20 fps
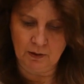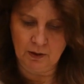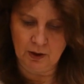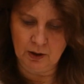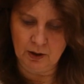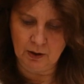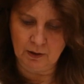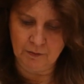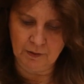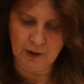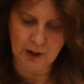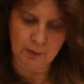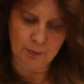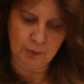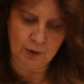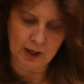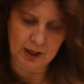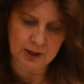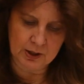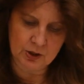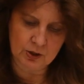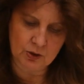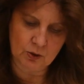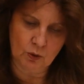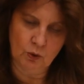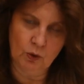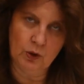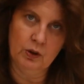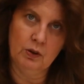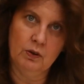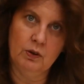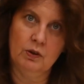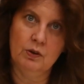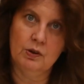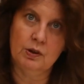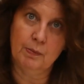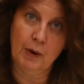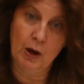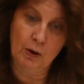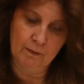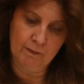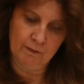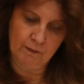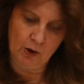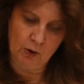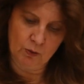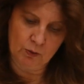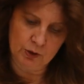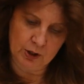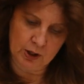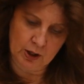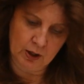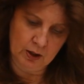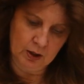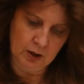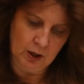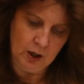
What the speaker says: a finger press, or you use a bone folder,